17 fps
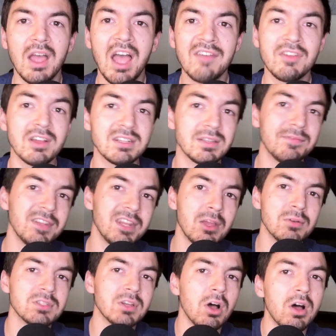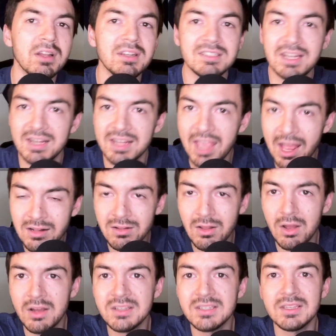I've got some videos on data
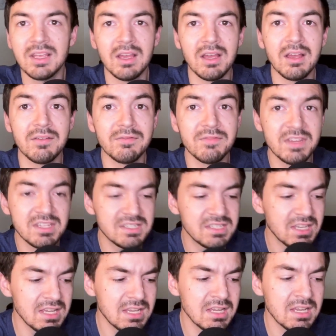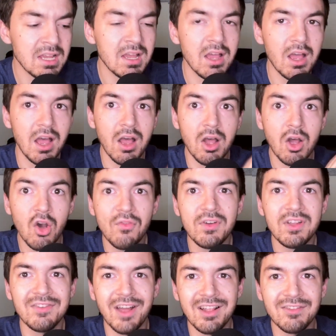catalogs, VC,
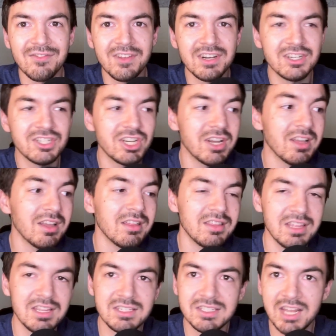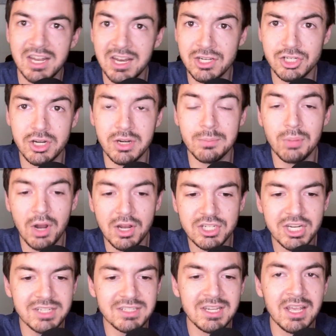hopefully finally finishing the data engineering
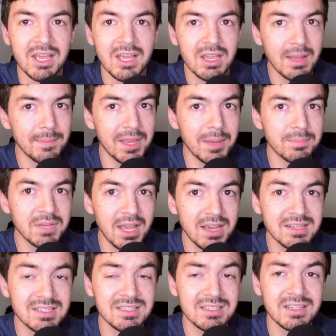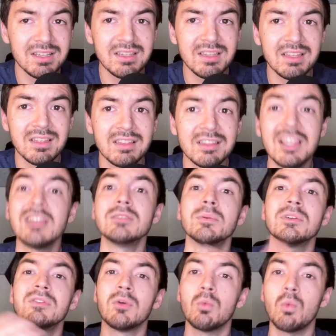project coming up next. Thanks so
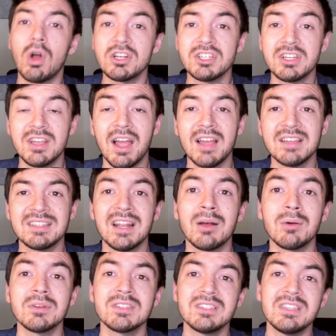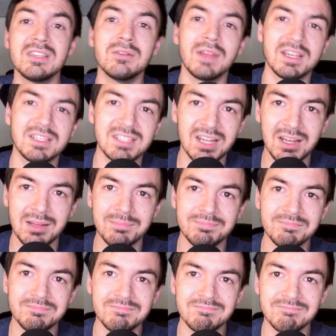much for watching, guys, and I will see you next time.
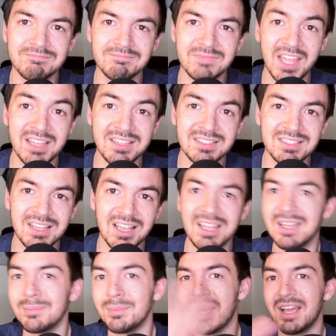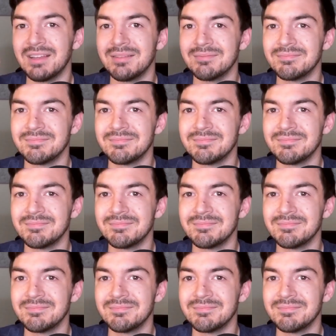Thanks and goodbye.